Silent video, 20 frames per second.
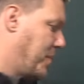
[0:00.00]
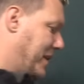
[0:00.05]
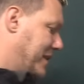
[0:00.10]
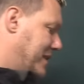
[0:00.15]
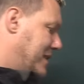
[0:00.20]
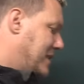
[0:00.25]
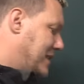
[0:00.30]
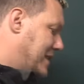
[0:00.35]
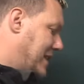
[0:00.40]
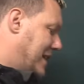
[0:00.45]

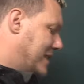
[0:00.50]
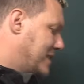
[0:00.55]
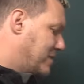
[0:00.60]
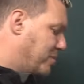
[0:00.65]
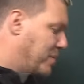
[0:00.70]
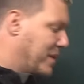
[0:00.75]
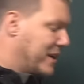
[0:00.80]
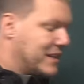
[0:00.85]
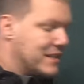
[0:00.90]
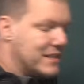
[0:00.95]

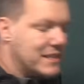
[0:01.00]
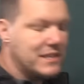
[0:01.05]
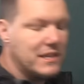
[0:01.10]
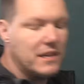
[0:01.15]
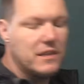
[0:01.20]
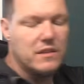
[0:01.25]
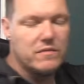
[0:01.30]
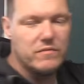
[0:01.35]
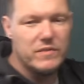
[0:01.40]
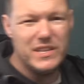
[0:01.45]
bite-sized bits.
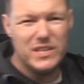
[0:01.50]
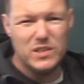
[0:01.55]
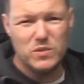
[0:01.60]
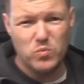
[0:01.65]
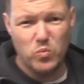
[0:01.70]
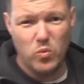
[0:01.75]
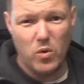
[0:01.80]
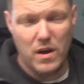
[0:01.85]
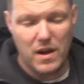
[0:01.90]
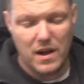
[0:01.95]
And the
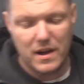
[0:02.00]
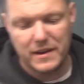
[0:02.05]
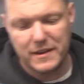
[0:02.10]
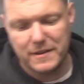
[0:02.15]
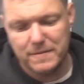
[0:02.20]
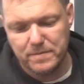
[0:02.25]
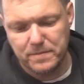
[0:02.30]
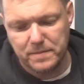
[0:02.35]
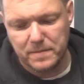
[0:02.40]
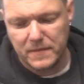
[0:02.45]
reason why